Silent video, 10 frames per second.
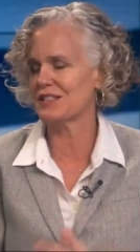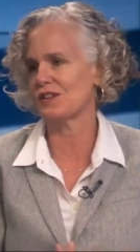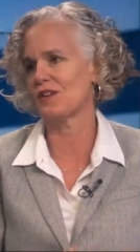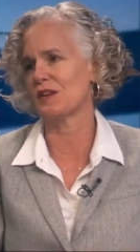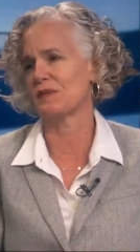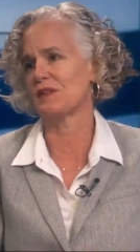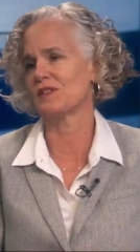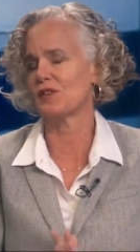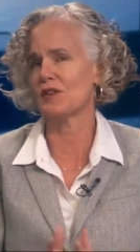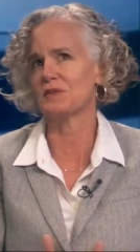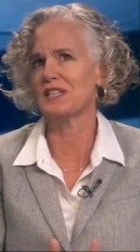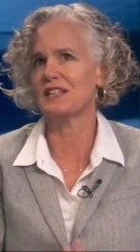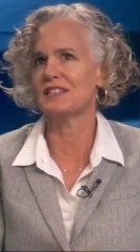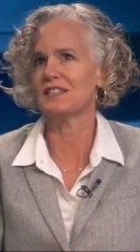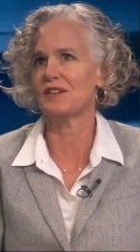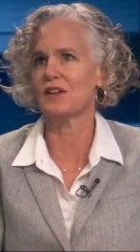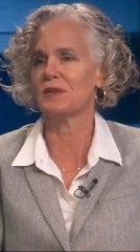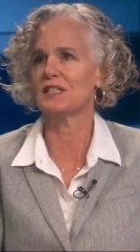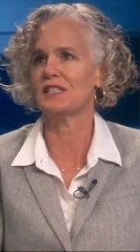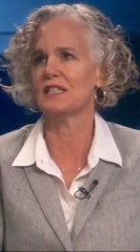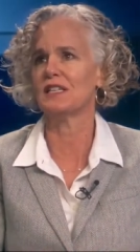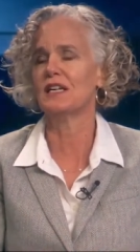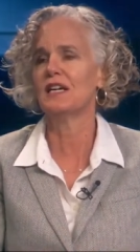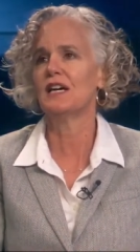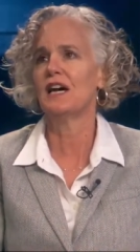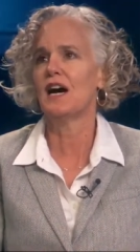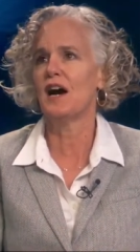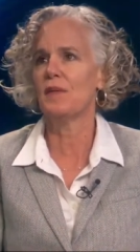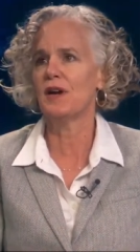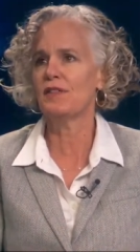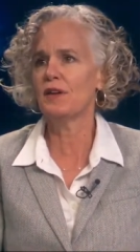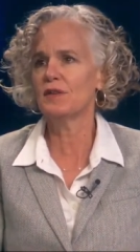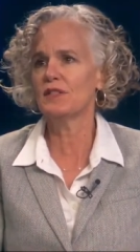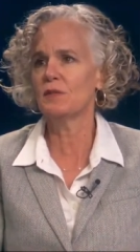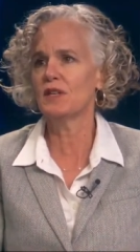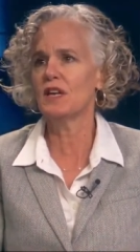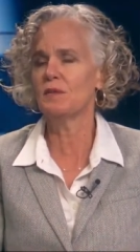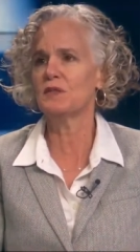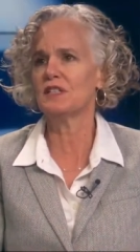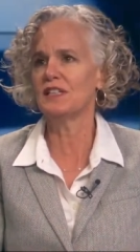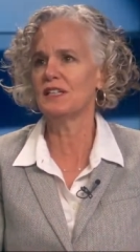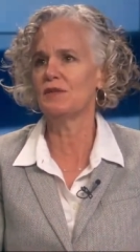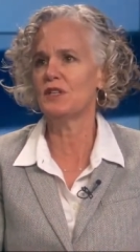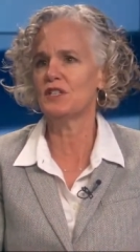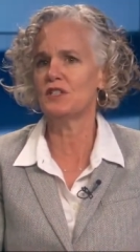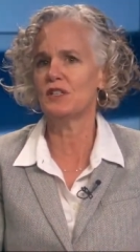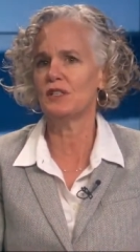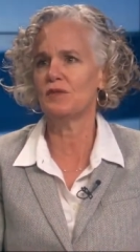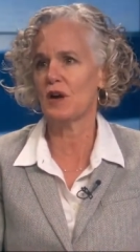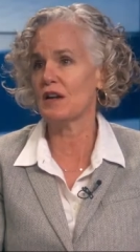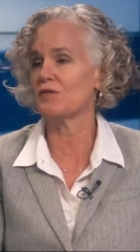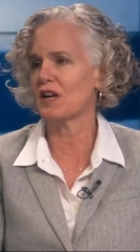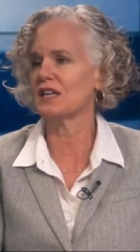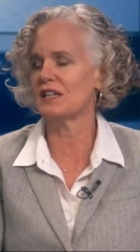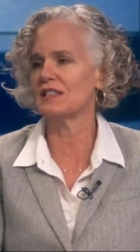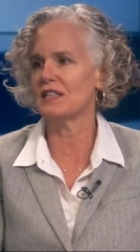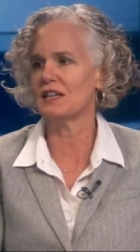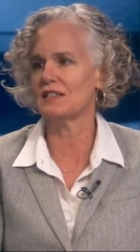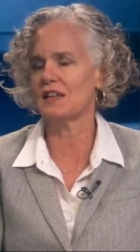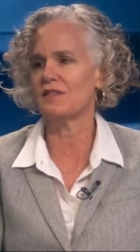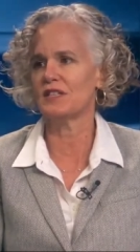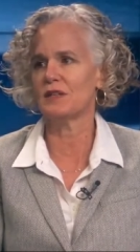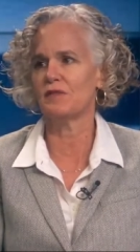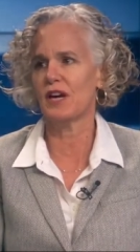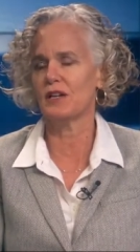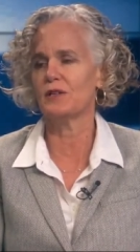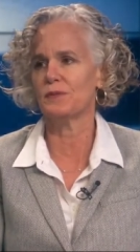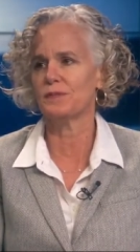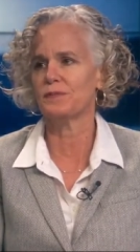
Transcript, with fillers: circumstances, arguments, and I think when someone comes clean, we should recognize that as having some value.